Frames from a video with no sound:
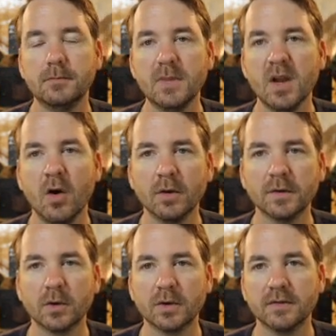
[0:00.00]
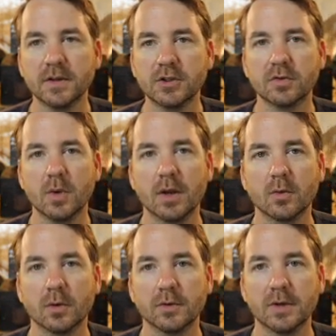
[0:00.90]
all sorts of issues around the
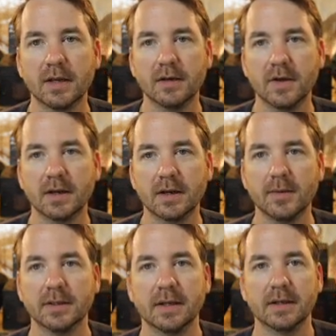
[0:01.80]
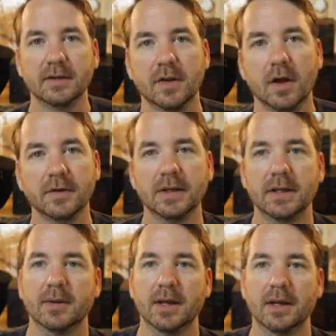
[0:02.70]
world, negative economic data and softening
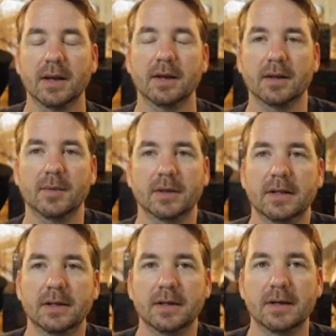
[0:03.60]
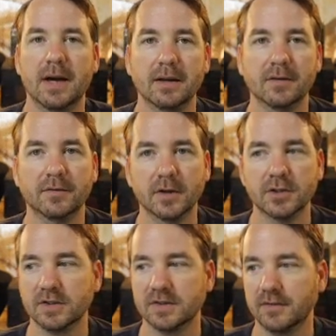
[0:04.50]
economic data, high
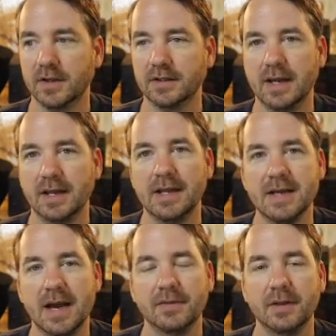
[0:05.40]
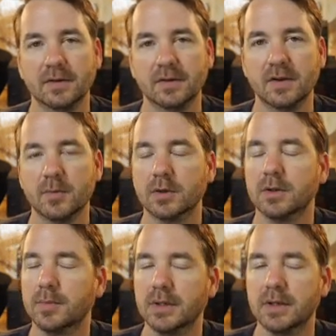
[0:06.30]
inflation, stuff like that, I think this summer
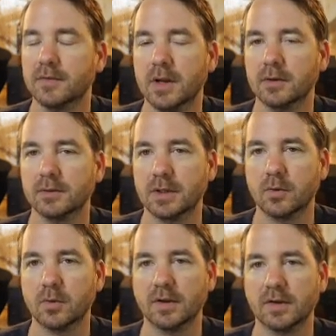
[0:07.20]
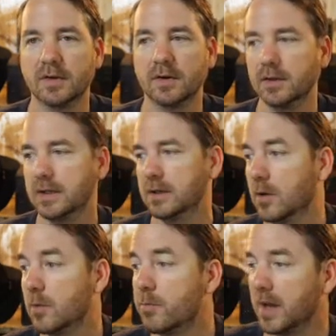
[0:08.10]
could be different. I don't think we'll necessarily hit a
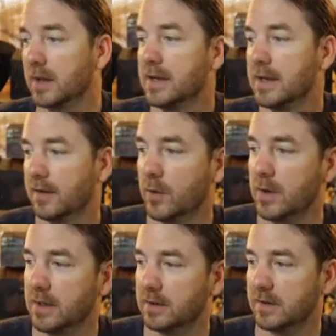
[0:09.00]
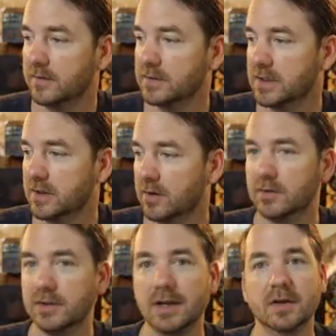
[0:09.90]
low. But if we hit 1,700,
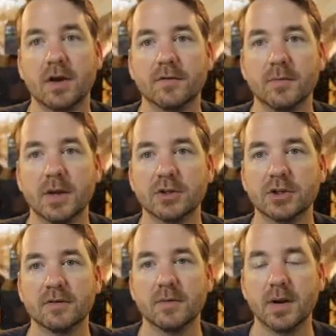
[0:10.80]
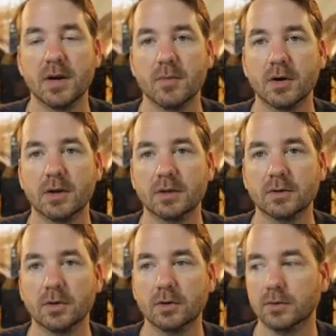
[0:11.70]
that's a confirmation of a bear market in
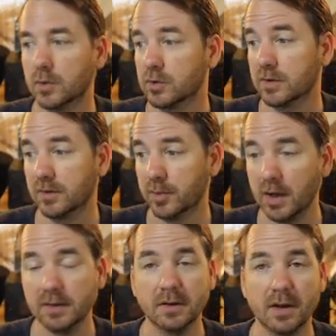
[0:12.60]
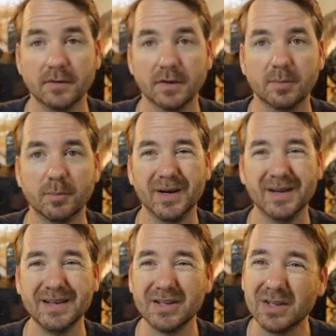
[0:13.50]
gold, which would surprise a lot of us.
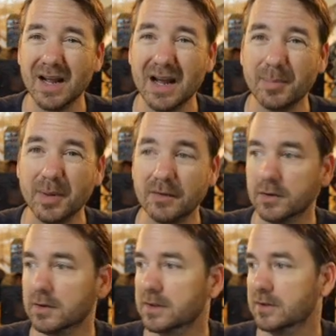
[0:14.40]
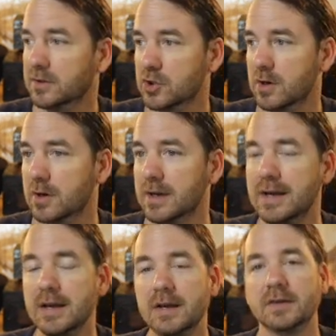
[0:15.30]
But it could happen if you're looking at the chart.
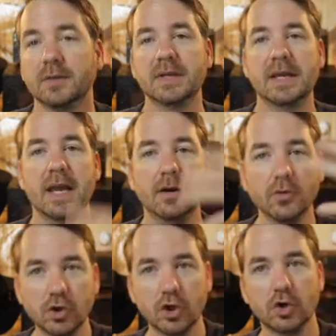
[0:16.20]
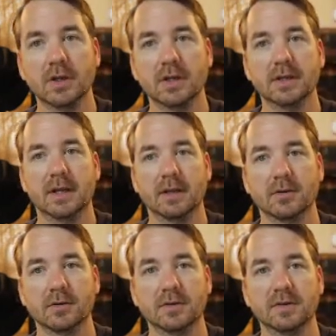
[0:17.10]
Some counter
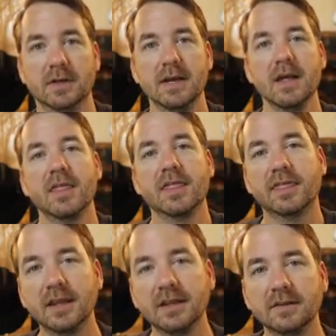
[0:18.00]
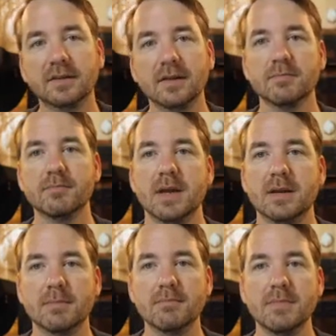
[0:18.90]
indicators, things that
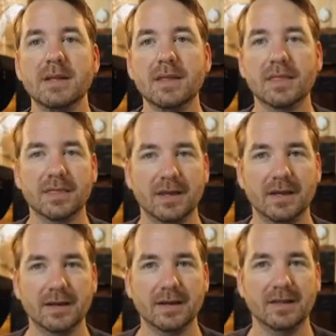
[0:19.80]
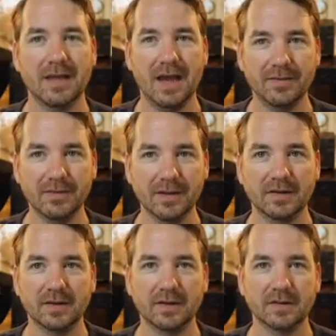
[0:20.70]
make me think that
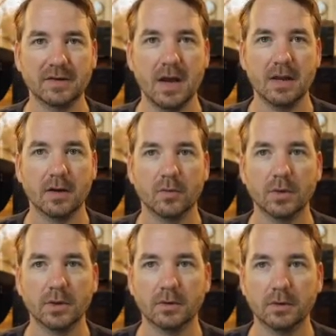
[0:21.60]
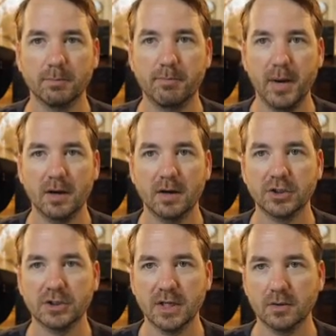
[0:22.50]
this is not a real
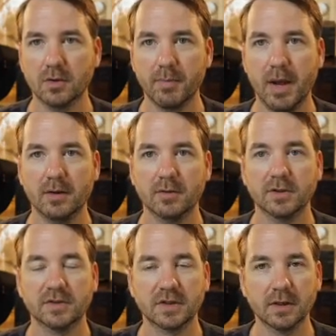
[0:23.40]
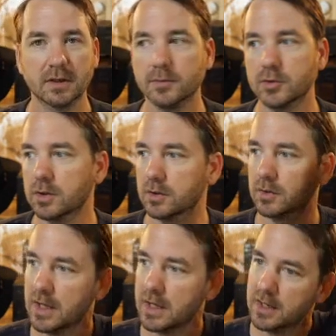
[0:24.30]
bearish technical pattern that's going to come true,
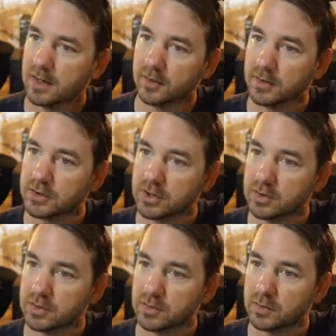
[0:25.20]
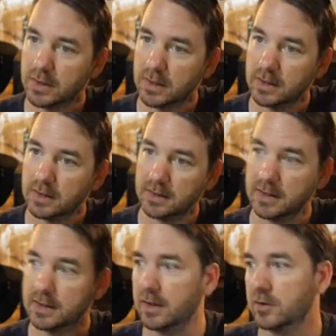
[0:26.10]
are the 2
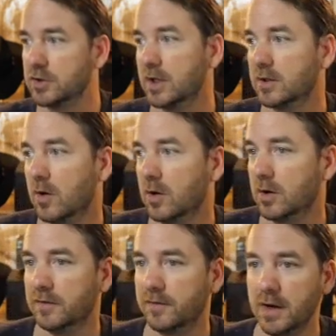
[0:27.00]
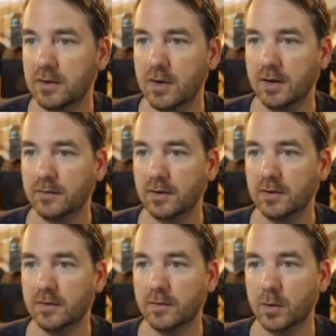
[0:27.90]
indicators. You get the RSI graphed
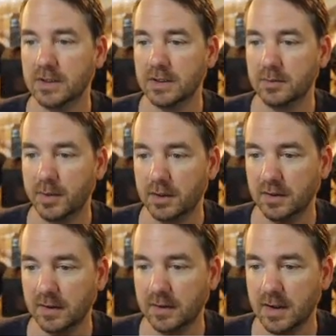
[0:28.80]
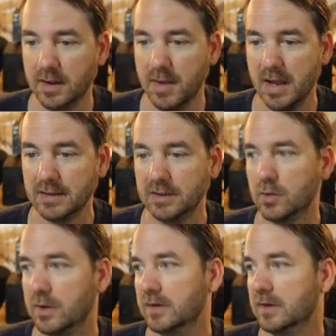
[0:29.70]
over 14 periods and the MACD
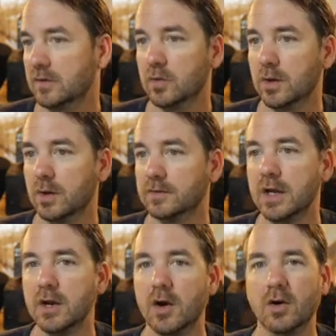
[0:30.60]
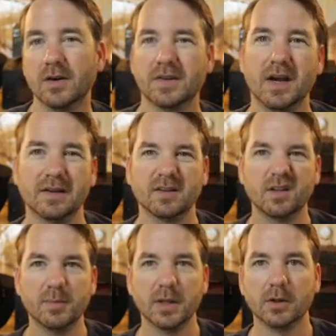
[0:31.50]
26 and 12. RSI is a
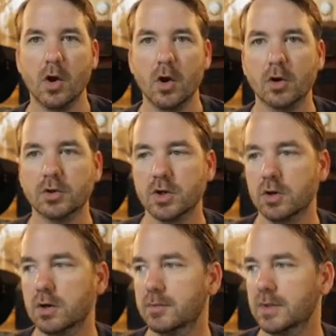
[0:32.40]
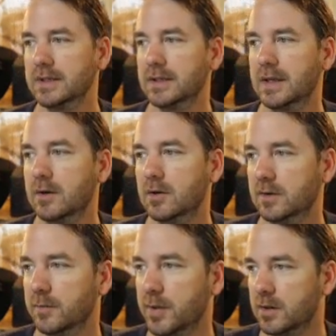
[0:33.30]
little bit longer term indicator because the
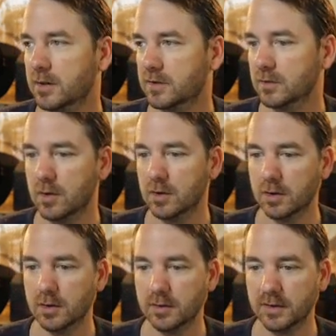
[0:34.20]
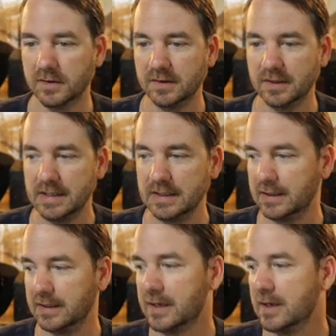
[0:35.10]
periods are longer. This is a daily.